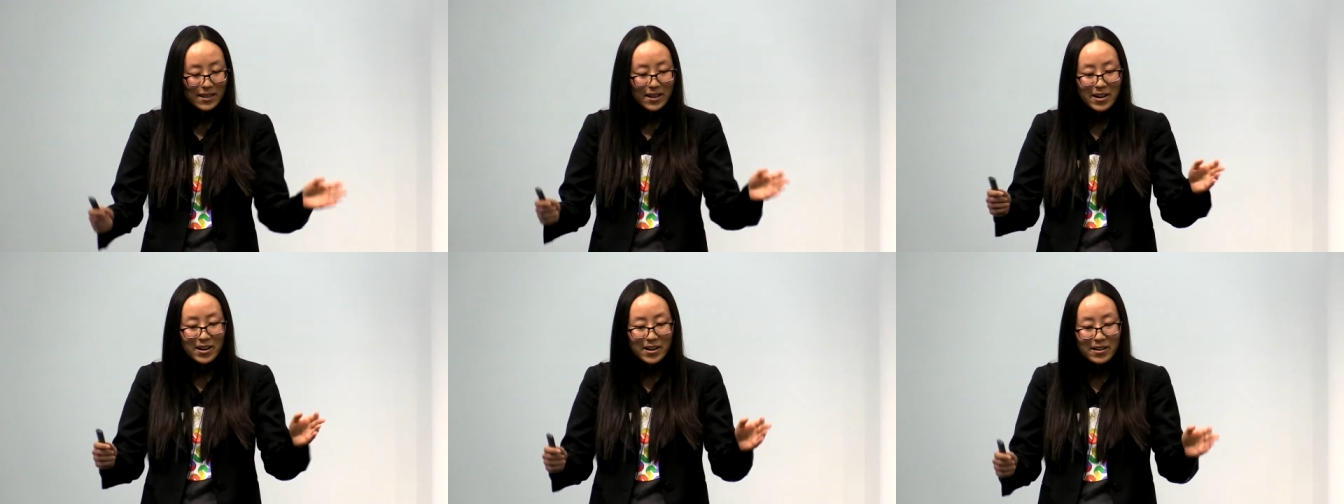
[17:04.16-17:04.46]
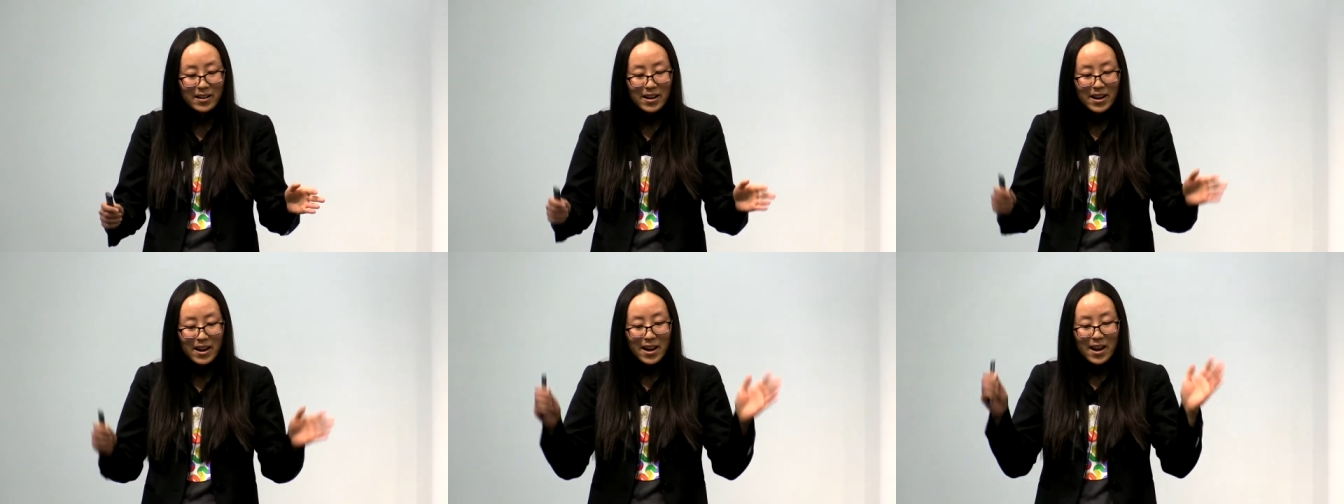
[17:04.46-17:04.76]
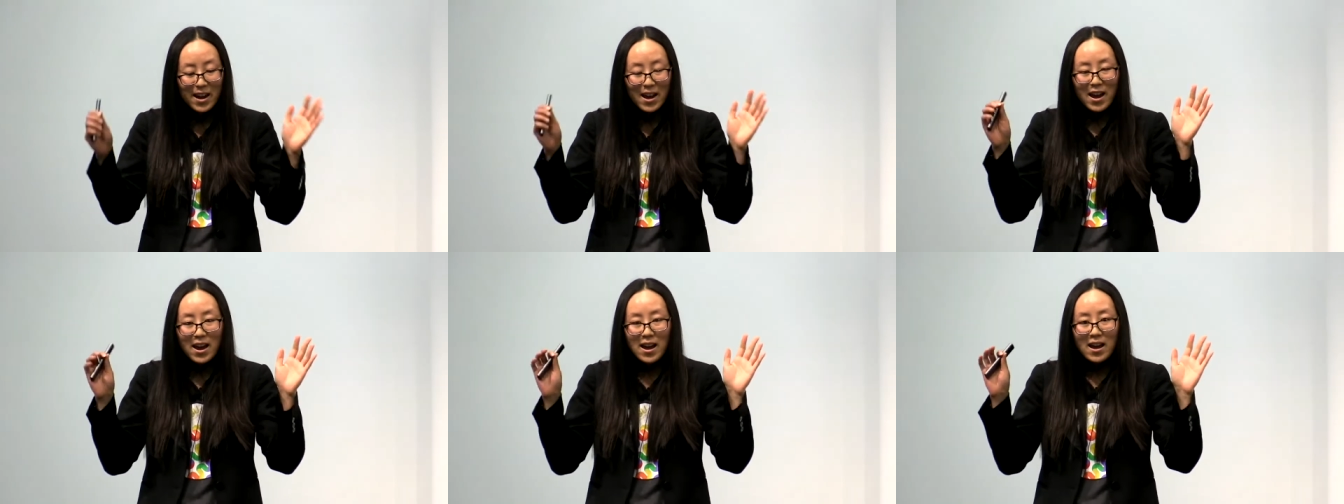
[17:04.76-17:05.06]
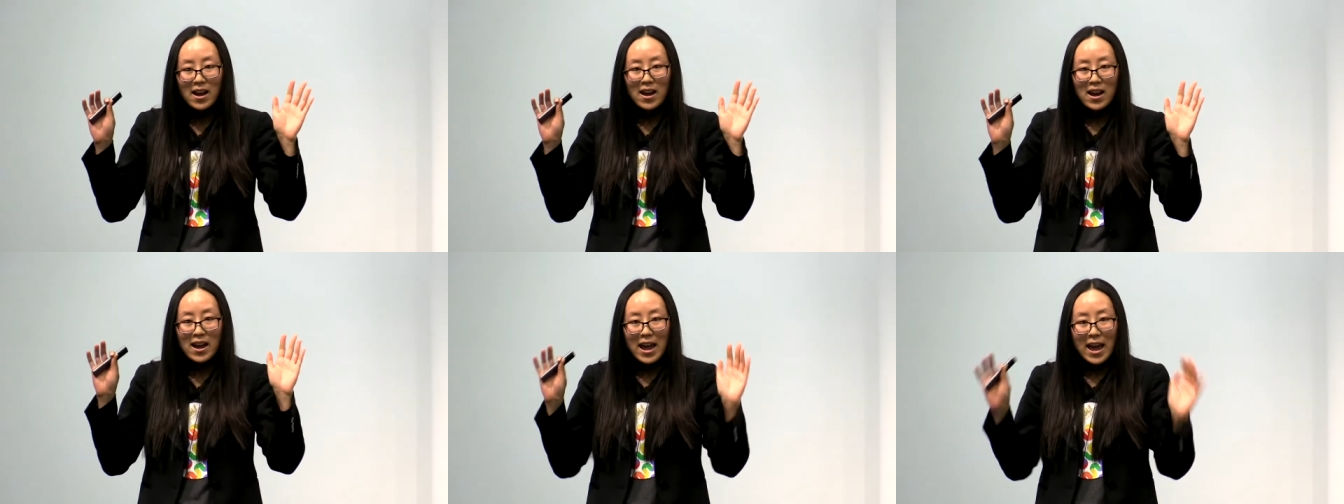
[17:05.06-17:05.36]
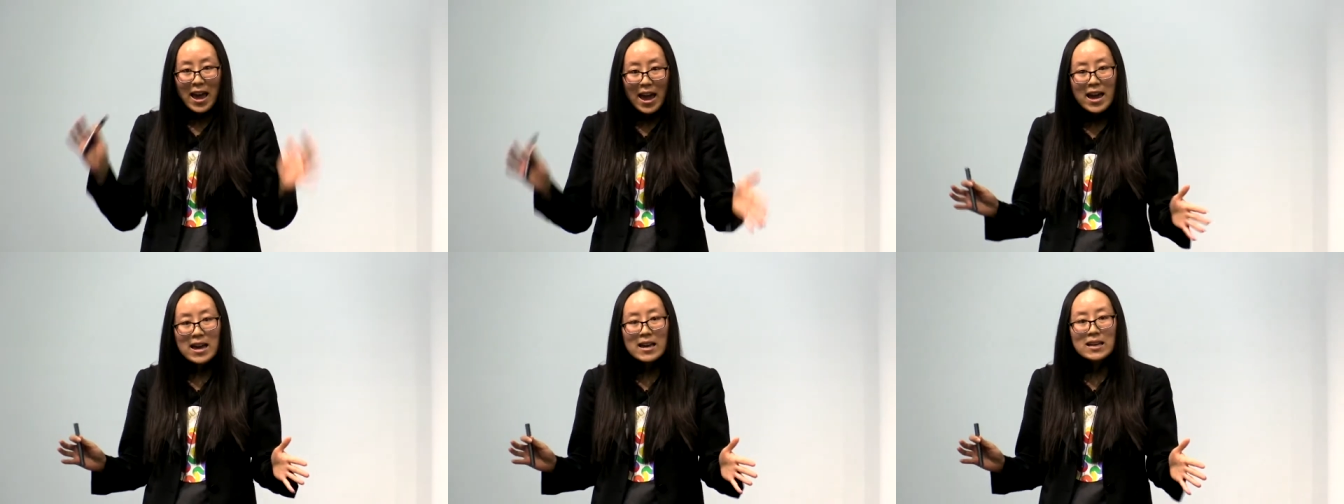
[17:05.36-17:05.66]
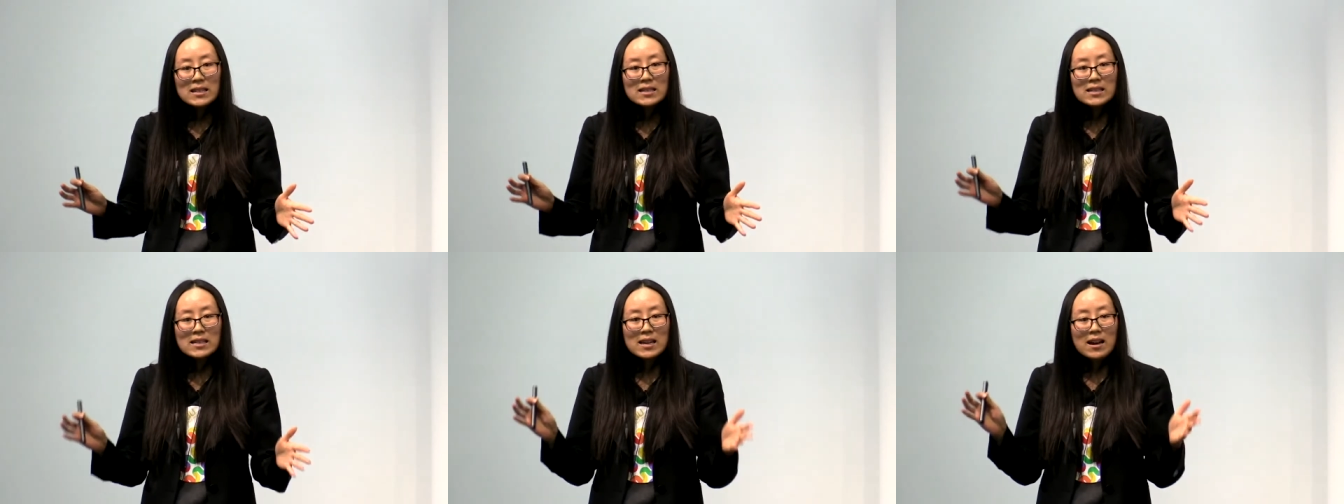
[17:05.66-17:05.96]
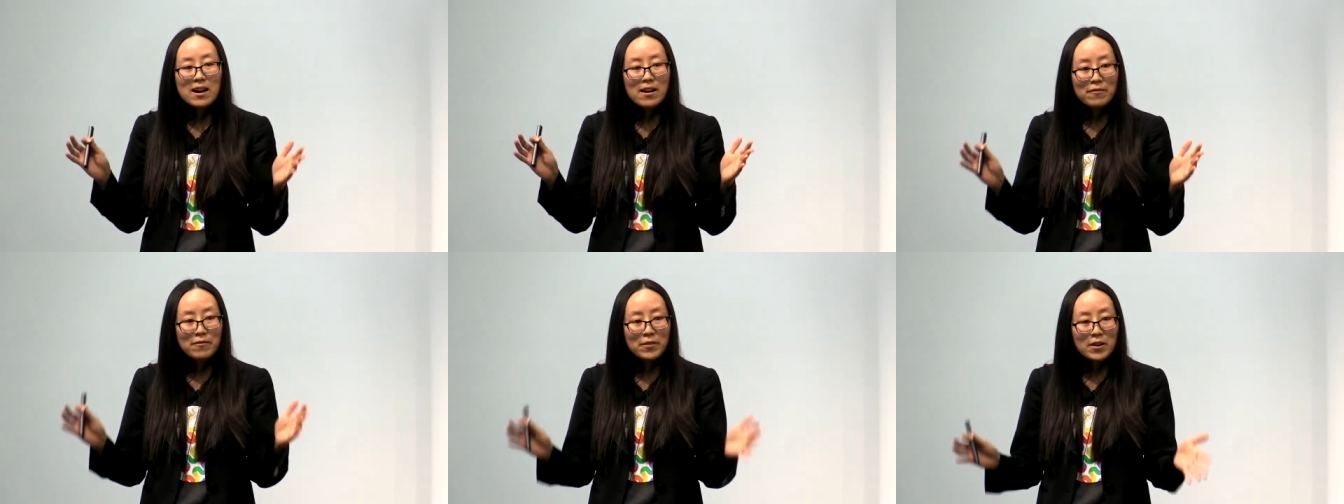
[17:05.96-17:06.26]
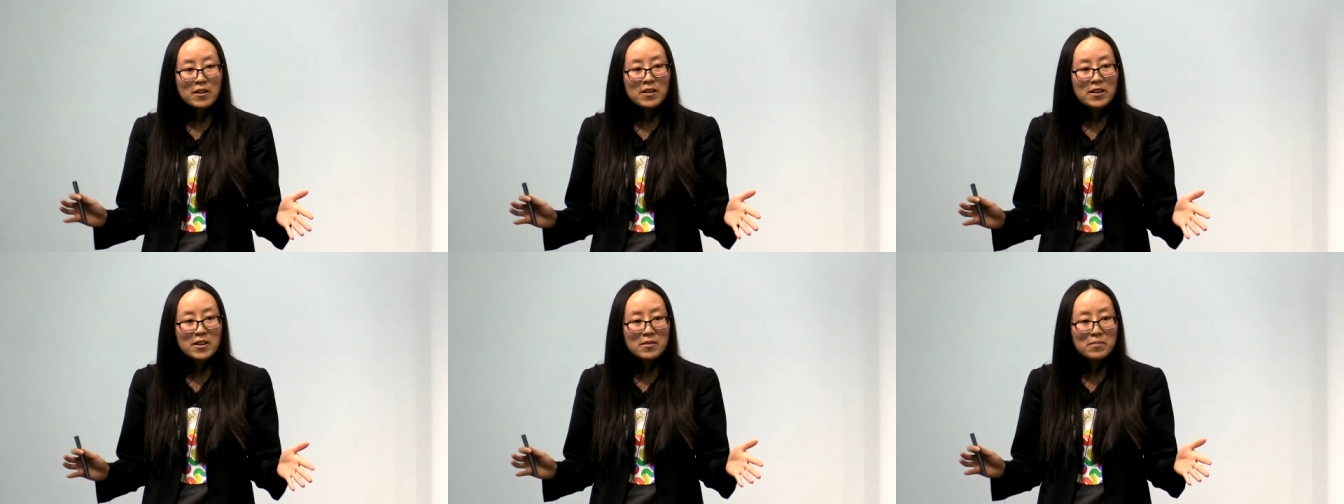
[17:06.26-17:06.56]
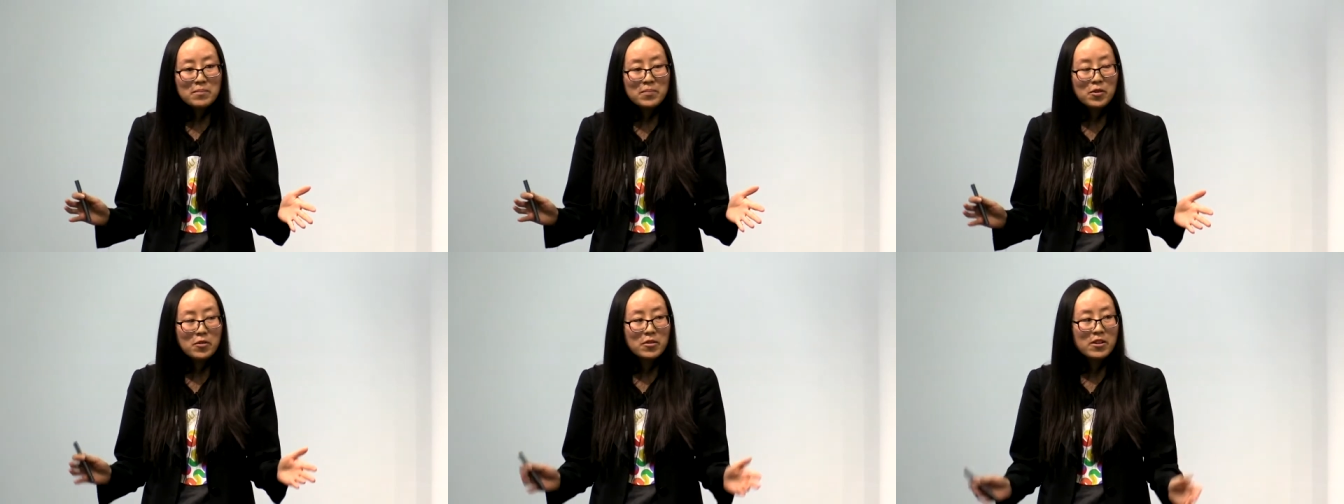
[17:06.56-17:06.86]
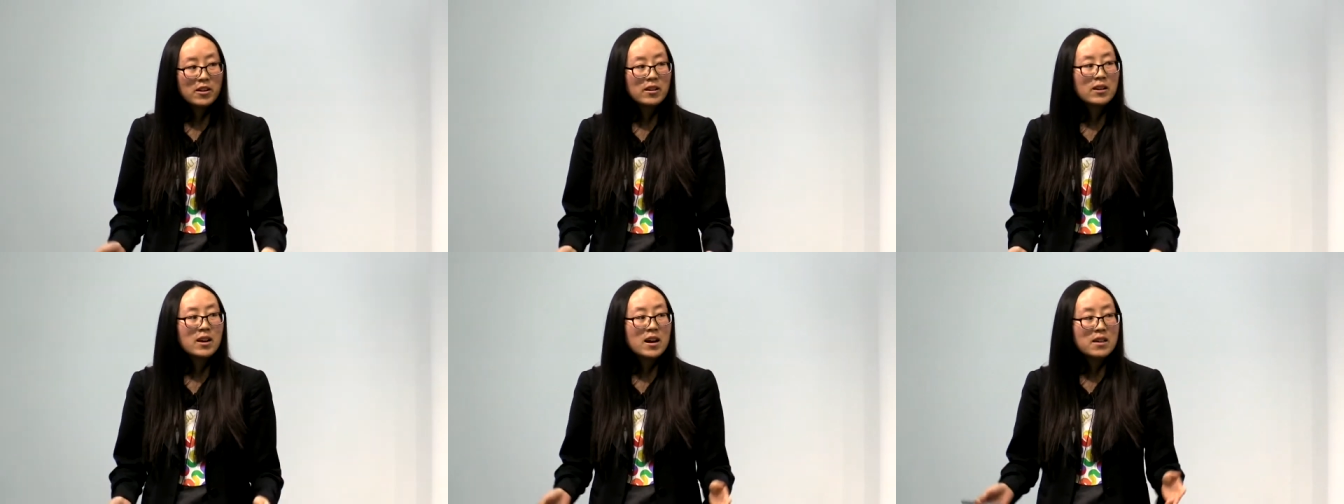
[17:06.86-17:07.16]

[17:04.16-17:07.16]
so hands are very important.